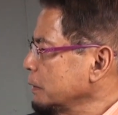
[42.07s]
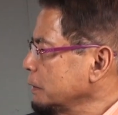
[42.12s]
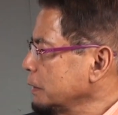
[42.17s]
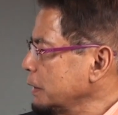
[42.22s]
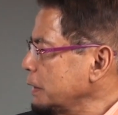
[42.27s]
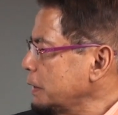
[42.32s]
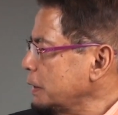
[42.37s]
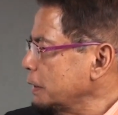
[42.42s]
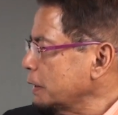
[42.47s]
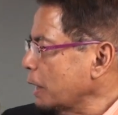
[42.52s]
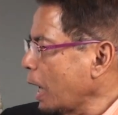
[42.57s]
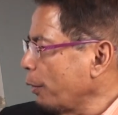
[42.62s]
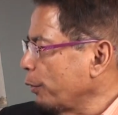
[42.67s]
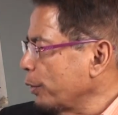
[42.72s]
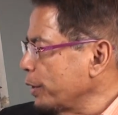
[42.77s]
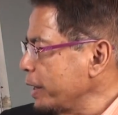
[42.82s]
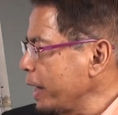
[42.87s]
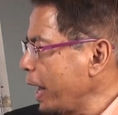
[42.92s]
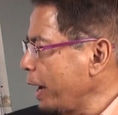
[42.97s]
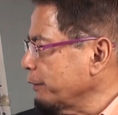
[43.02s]
This is
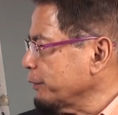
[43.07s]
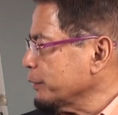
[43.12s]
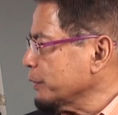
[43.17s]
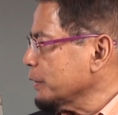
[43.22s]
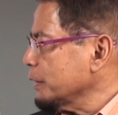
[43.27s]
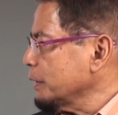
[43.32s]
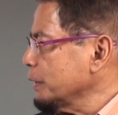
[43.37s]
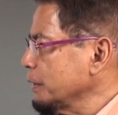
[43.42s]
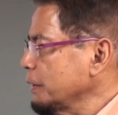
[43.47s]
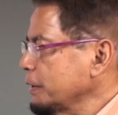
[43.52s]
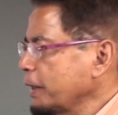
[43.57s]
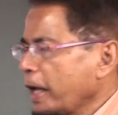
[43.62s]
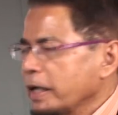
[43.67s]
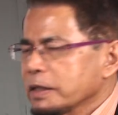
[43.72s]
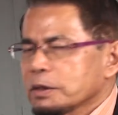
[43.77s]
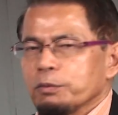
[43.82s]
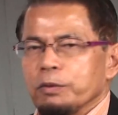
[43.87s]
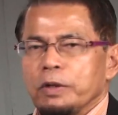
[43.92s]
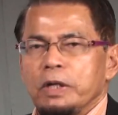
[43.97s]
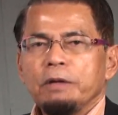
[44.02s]
our nafs
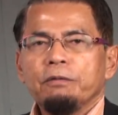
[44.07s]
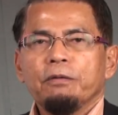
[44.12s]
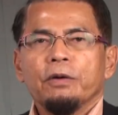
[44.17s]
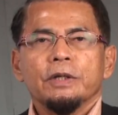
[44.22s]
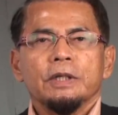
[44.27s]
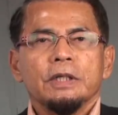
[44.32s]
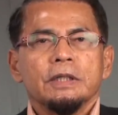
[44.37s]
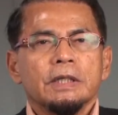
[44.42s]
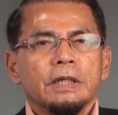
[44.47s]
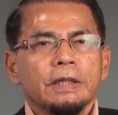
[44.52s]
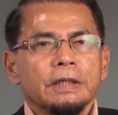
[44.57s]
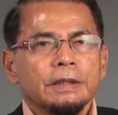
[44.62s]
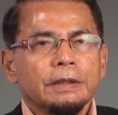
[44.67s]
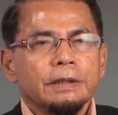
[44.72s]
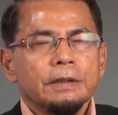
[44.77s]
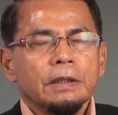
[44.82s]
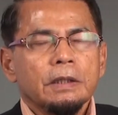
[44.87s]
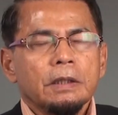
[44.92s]
as we live on this earth.